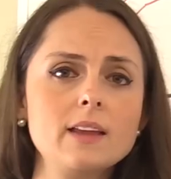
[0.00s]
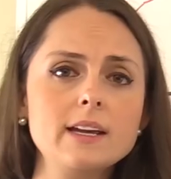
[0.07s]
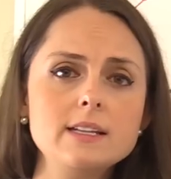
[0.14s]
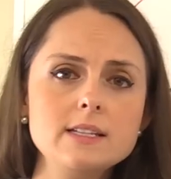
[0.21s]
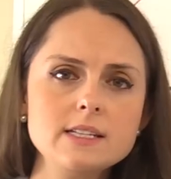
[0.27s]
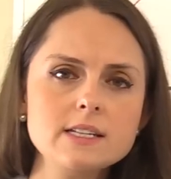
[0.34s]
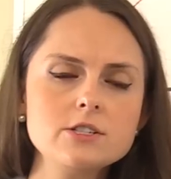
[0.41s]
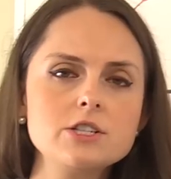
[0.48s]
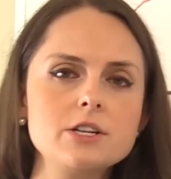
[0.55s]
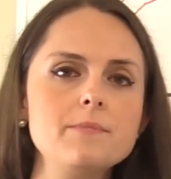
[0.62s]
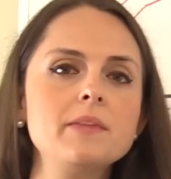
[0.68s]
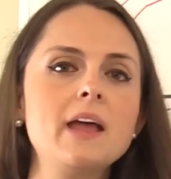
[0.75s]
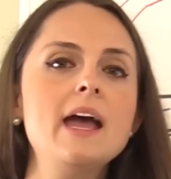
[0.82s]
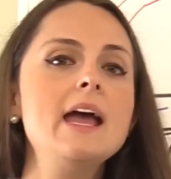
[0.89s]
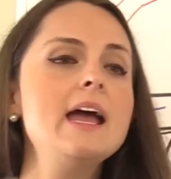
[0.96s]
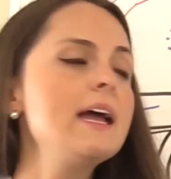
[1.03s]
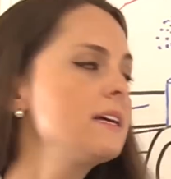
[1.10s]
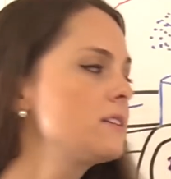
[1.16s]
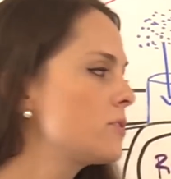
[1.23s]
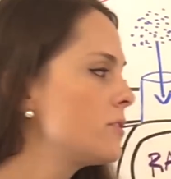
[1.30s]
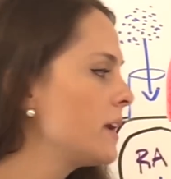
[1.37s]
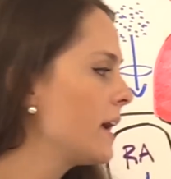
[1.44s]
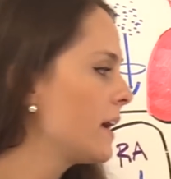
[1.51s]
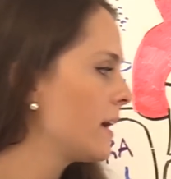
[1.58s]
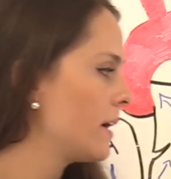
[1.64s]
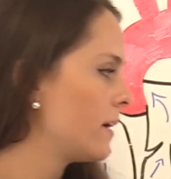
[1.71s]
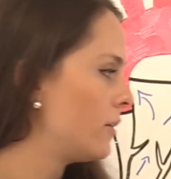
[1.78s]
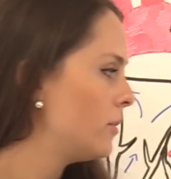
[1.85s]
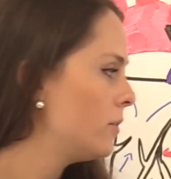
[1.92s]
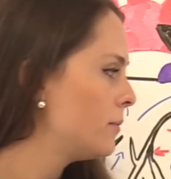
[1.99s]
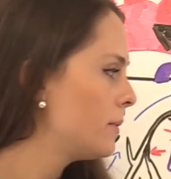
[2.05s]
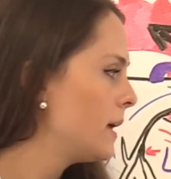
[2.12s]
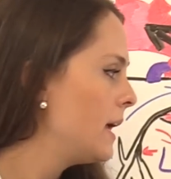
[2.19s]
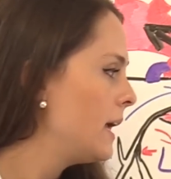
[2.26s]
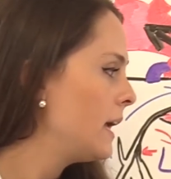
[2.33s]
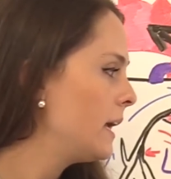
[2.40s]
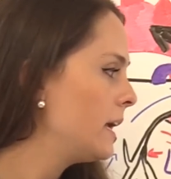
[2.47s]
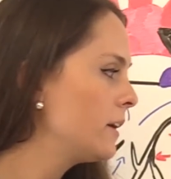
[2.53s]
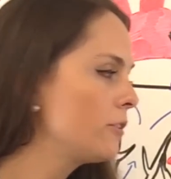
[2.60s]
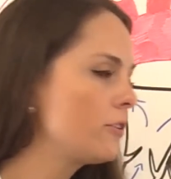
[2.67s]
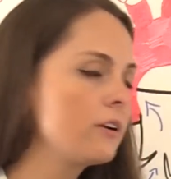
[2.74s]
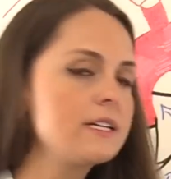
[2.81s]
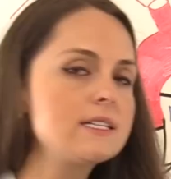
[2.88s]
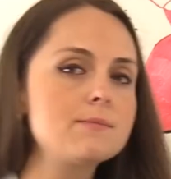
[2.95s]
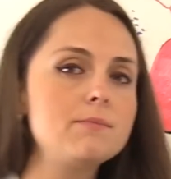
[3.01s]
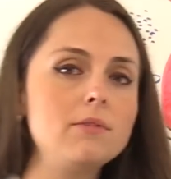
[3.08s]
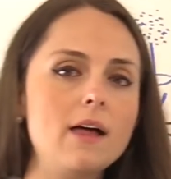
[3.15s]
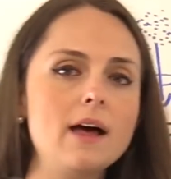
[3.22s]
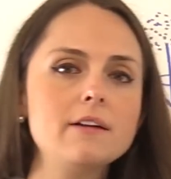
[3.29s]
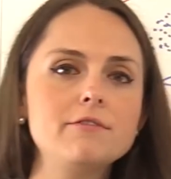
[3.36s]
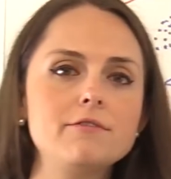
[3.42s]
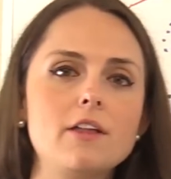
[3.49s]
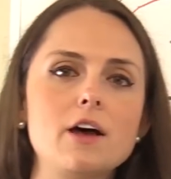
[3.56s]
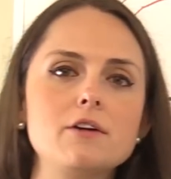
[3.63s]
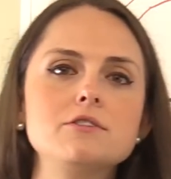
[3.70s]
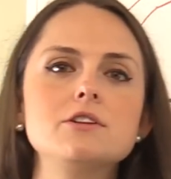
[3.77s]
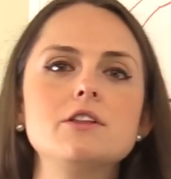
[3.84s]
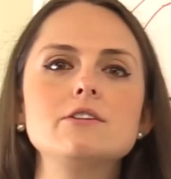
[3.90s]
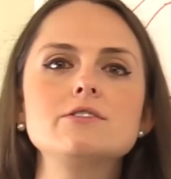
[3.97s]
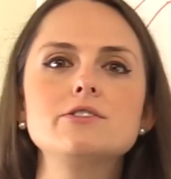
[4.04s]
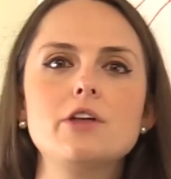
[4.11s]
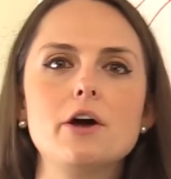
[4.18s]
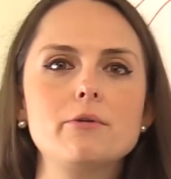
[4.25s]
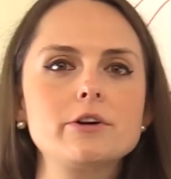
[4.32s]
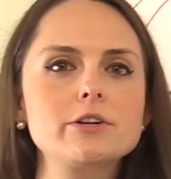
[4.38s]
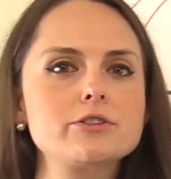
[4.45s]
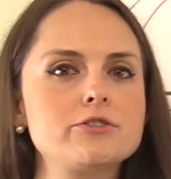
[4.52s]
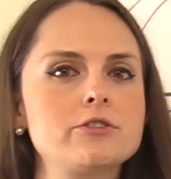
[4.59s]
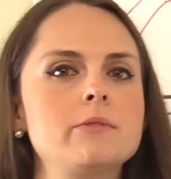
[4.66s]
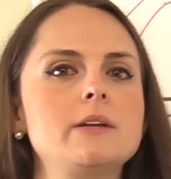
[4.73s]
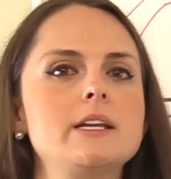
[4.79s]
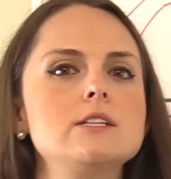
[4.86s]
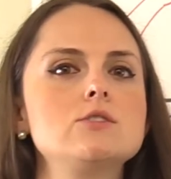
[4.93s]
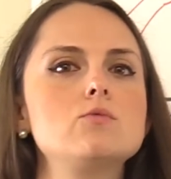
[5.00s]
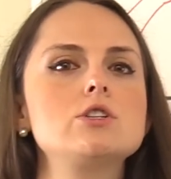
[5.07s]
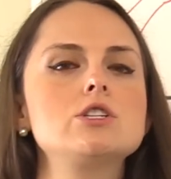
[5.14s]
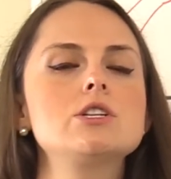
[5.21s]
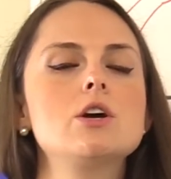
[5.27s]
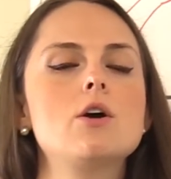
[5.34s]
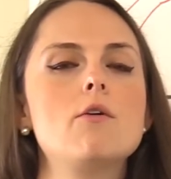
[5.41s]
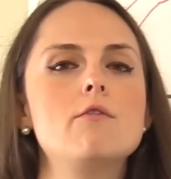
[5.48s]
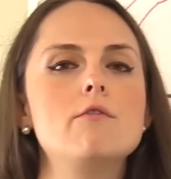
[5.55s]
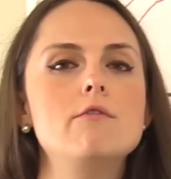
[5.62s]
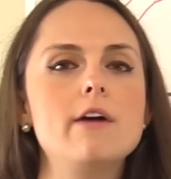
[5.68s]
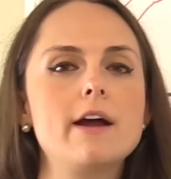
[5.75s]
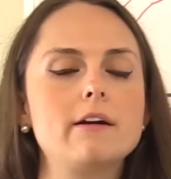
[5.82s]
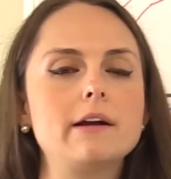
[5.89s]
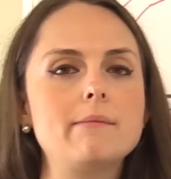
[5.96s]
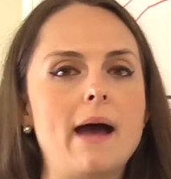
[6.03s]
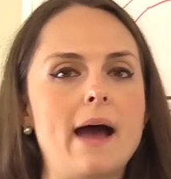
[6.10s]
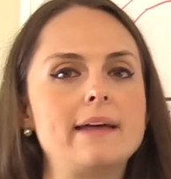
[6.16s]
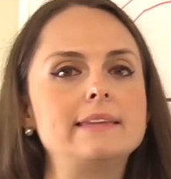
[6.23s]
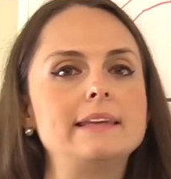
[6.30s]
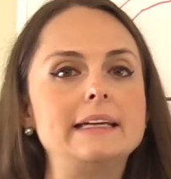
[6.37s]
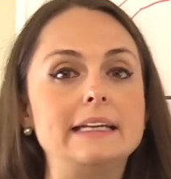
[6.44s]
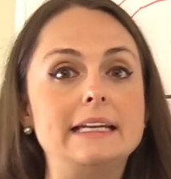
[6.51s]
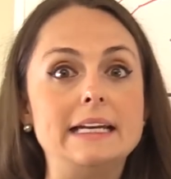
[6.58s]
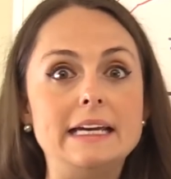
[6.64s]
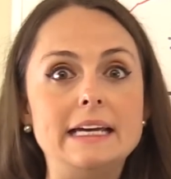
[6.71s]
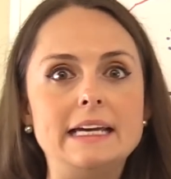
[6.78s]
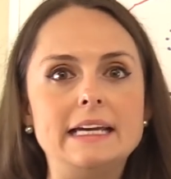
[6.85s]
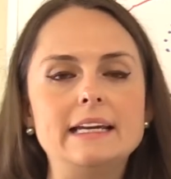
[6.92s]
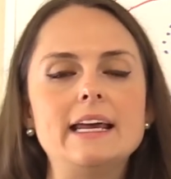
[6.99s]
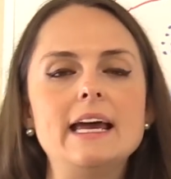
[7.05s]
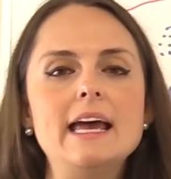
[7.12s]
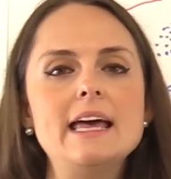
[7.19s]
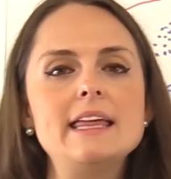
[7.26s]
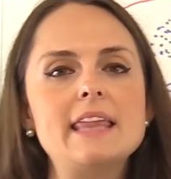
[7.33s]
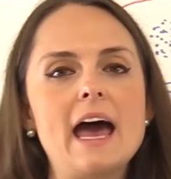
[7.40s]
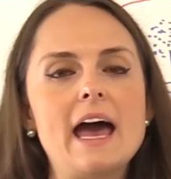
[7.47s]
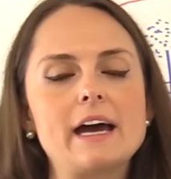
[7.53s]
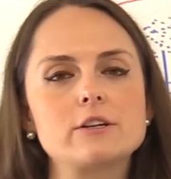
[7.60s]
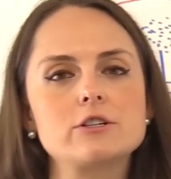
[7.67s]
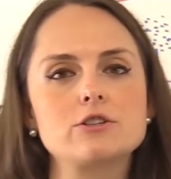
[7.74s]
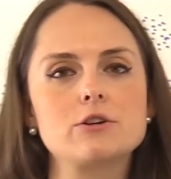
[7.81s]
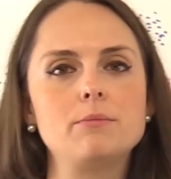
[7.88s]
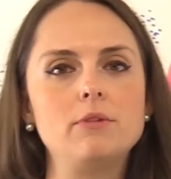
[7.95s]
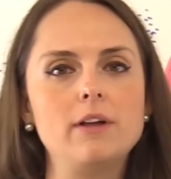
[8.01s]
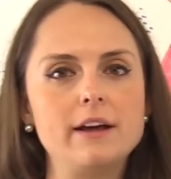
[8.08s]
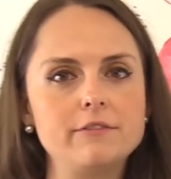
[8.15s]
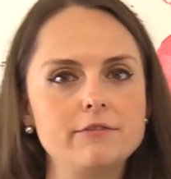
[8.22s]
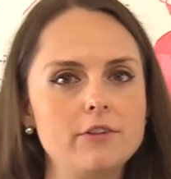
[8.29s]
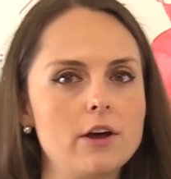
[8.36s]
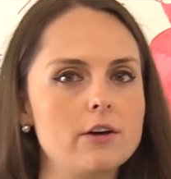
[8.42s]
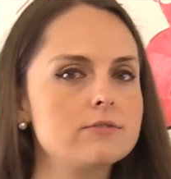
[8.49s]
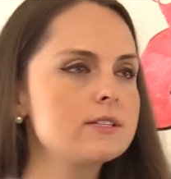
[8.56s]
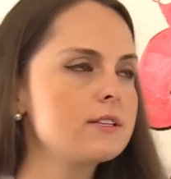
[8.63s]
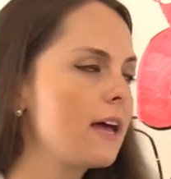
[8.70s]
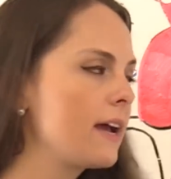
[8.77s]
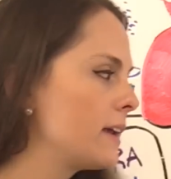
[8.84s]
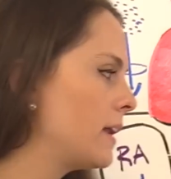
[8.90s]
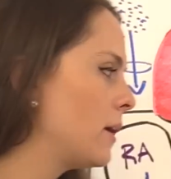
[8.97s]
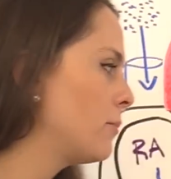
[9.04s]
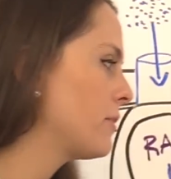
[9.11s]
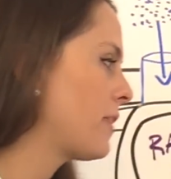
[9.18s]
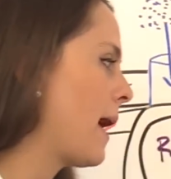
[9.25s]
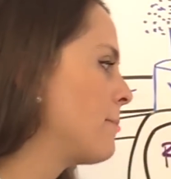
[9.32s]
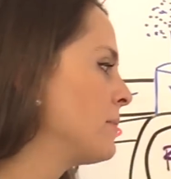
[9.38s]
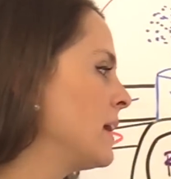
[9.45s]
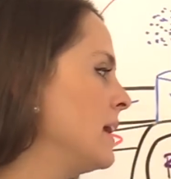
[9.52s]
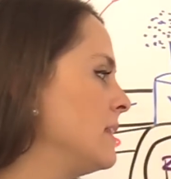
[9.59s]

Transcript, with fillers: In addition, it's going to help increase blood flow to those lower extremities, which very badly need that extra blood flow. So that can help with that.